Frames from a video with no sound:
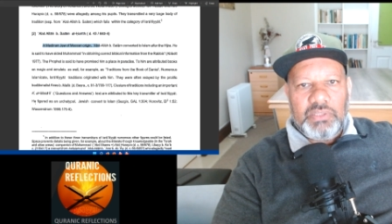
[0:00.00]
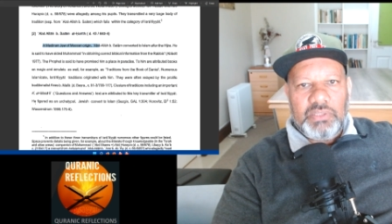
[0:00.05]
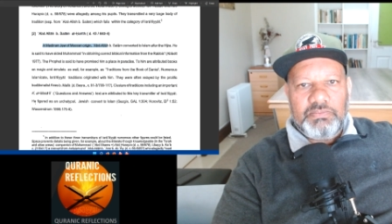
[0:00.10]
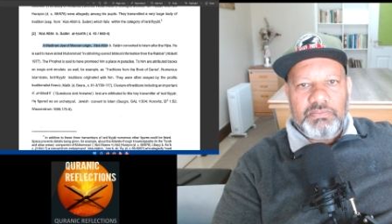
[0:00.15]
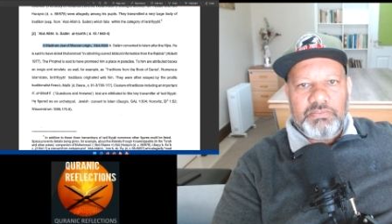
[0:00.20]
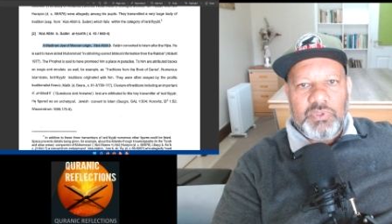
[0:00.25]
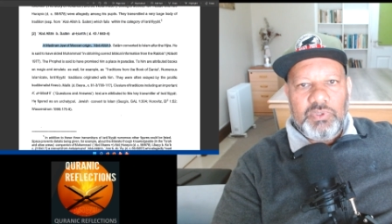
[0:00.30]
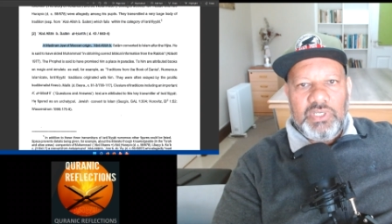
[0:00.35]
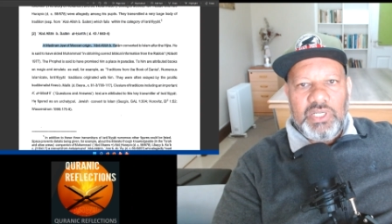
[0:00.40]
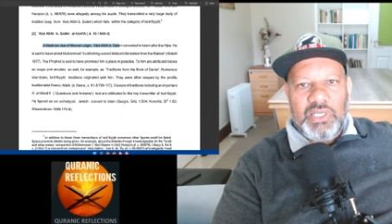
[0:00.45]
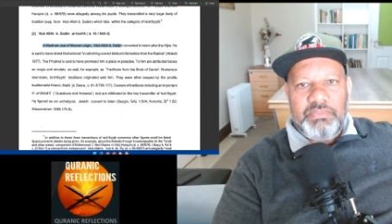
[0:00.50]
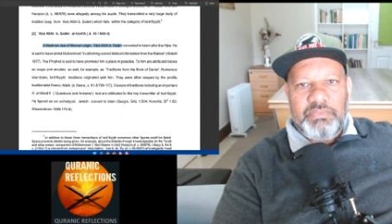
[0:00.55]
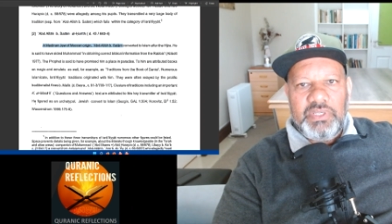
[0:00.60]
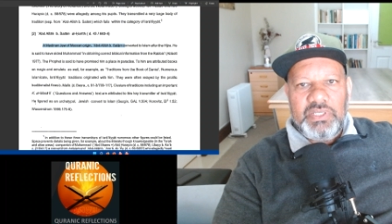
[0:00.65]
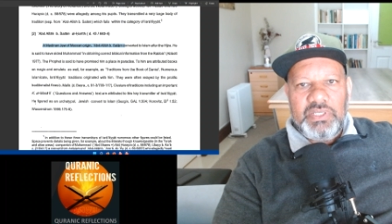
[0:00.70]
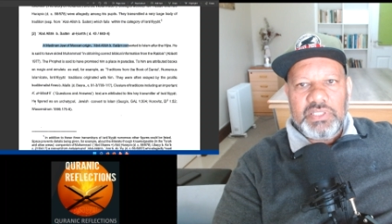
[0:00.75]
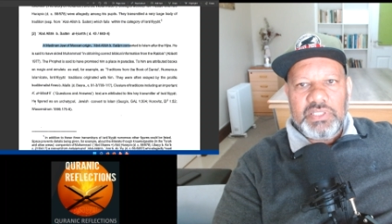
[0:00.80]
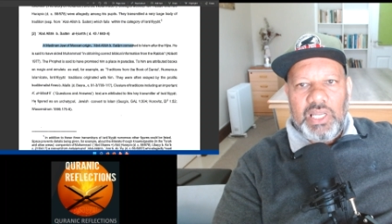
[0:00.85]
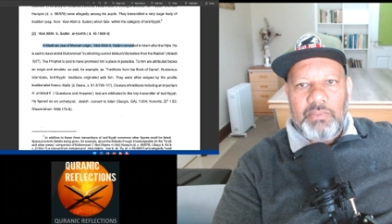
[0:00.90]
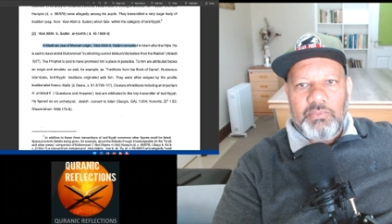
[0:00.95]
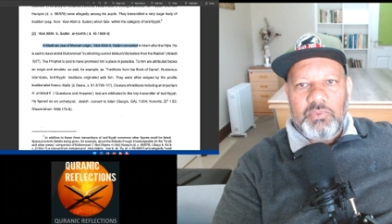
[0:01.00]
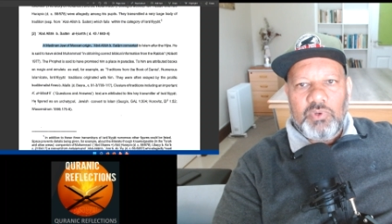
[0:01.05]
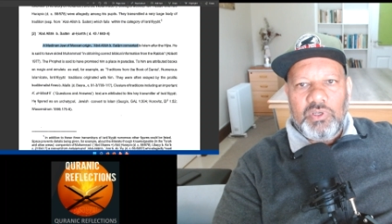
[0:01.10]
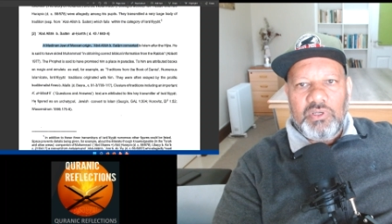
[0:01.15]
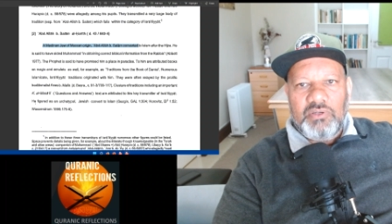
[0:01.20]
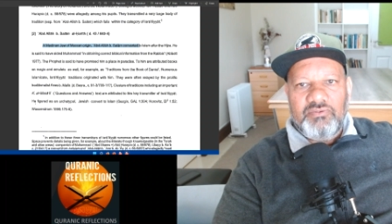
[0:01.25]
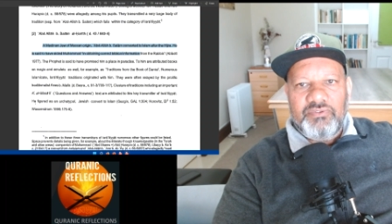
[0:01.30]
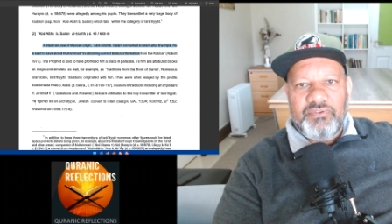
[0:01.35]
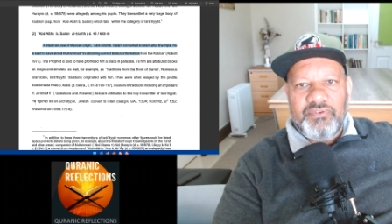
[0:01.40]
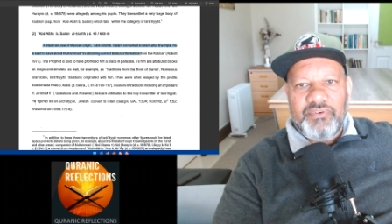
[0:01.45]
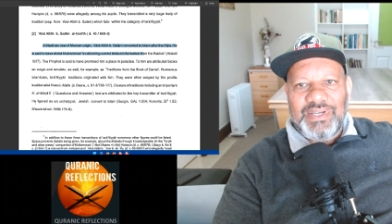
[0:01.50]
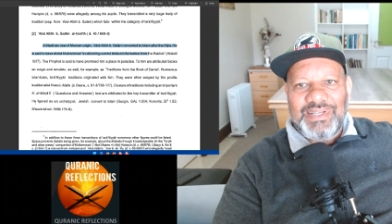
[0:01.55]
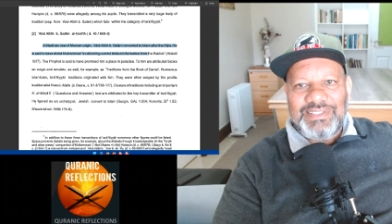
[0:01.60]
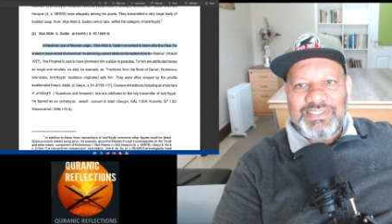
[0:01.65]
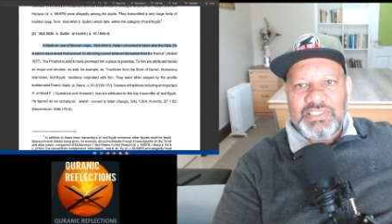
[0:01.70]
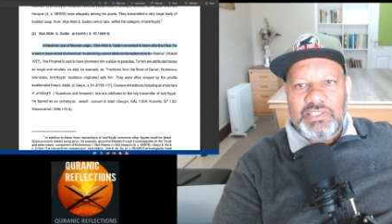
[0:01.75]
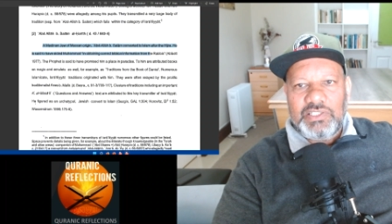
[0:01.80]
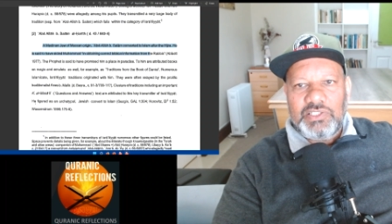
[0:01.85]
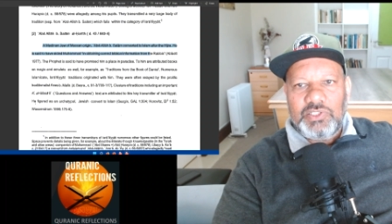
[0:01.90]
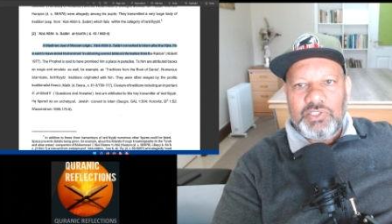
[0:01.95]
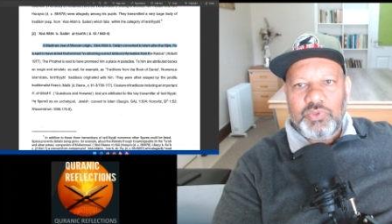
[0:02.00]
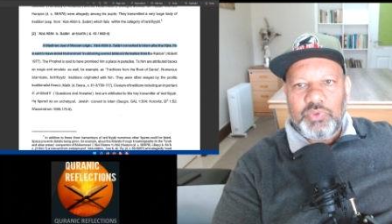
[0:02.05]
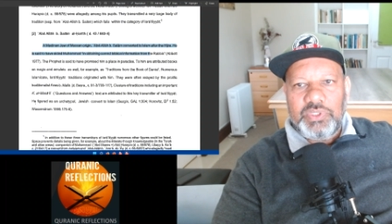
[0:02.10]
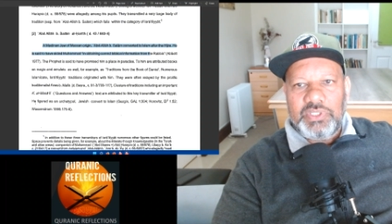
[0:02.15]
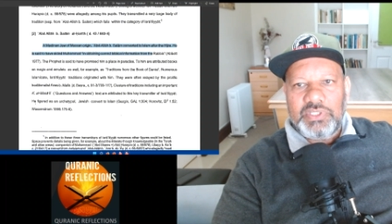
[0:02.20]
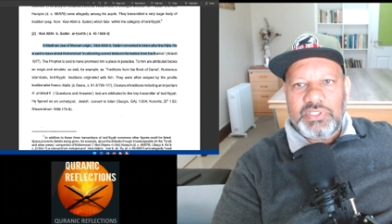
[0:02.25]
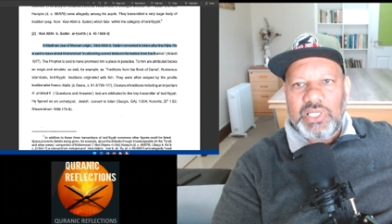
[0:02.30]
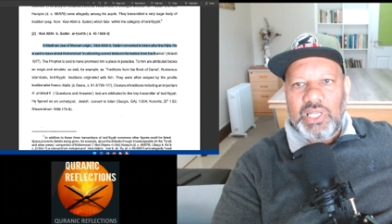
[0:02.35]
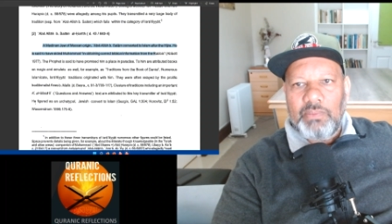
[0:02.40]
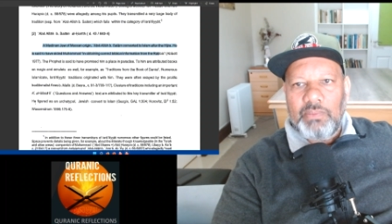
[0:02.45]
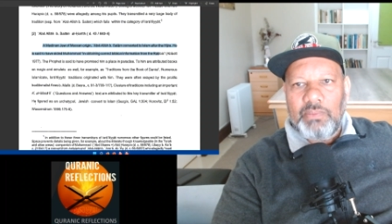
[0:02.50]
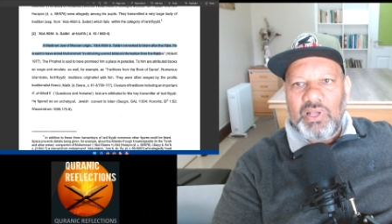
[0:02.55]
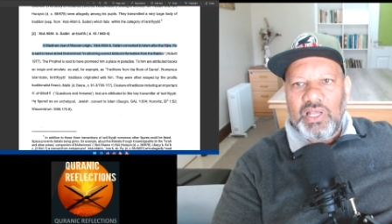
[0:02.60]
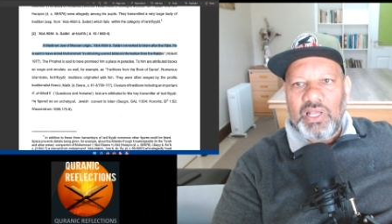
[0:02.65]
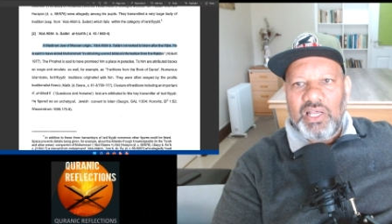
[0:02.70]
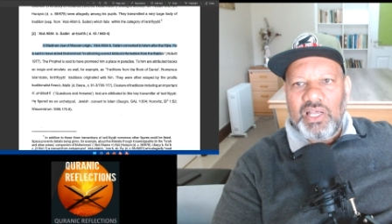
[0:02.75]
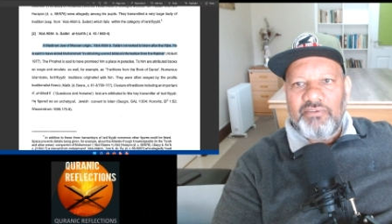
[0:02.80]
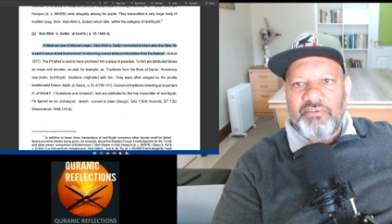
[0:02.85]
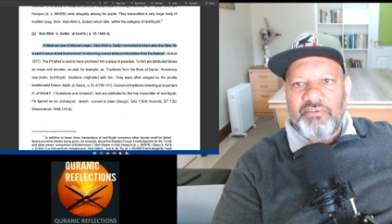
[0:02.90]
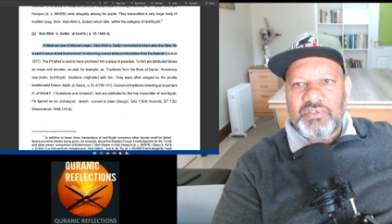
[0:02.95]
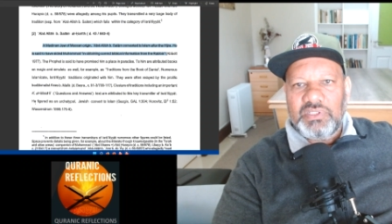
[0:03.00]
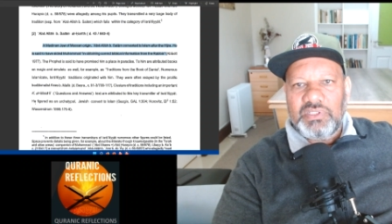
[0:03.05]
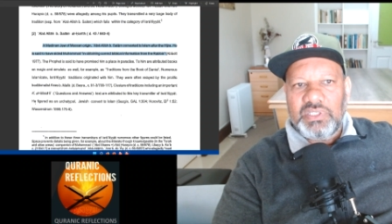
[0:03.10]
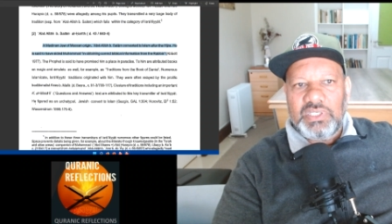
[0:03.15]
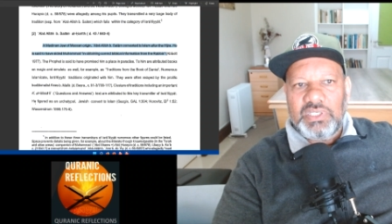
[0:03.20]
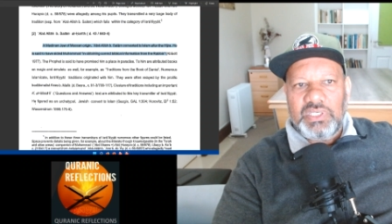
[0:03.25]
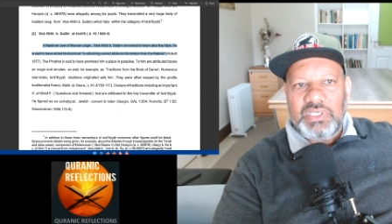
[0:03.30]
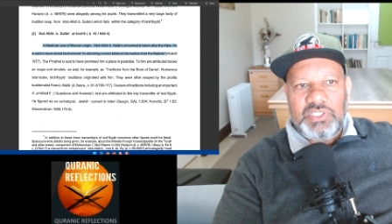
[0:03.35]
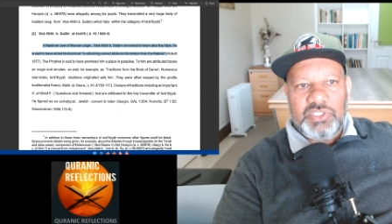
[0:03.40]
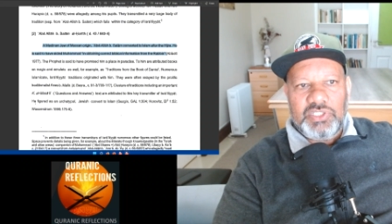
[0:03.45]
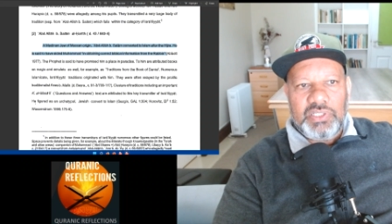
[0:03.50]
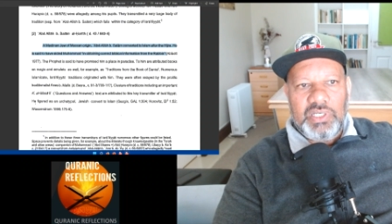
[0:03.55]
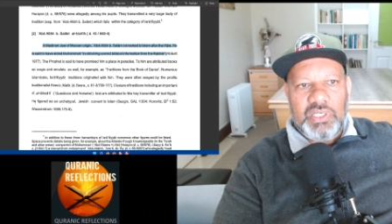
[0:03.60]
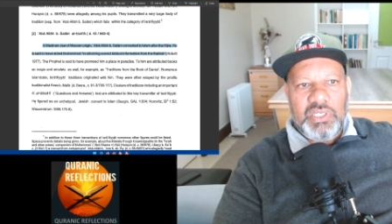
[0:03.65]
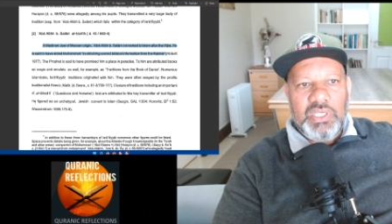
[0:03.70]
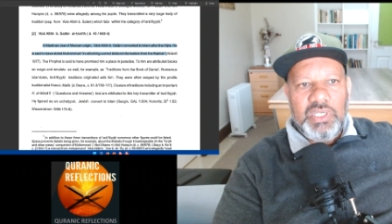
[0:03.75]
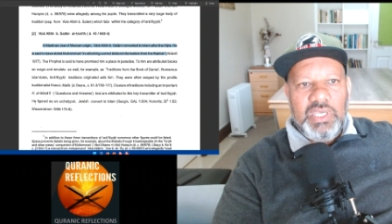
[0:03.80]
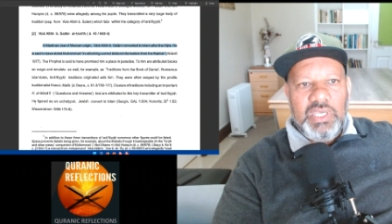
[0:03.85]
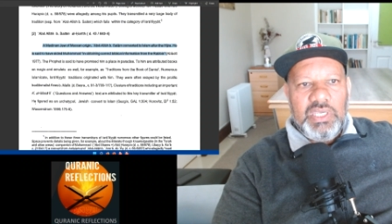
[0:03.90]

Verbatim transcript: Abdullah bin Salam converted to Islam after the Hijrah.